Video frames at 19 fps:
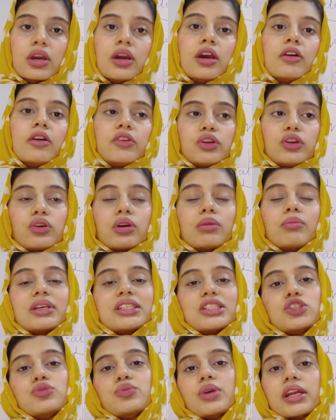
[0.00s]
where you can
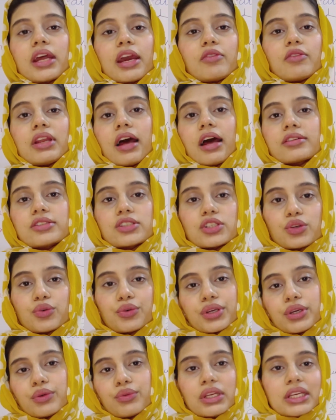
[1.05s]
message me and I will answer your
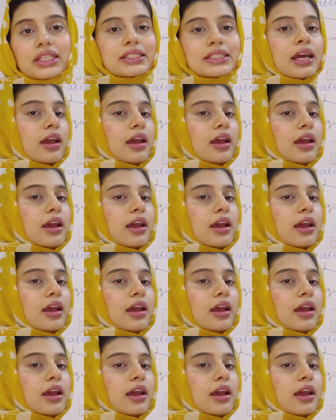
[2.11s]
queries.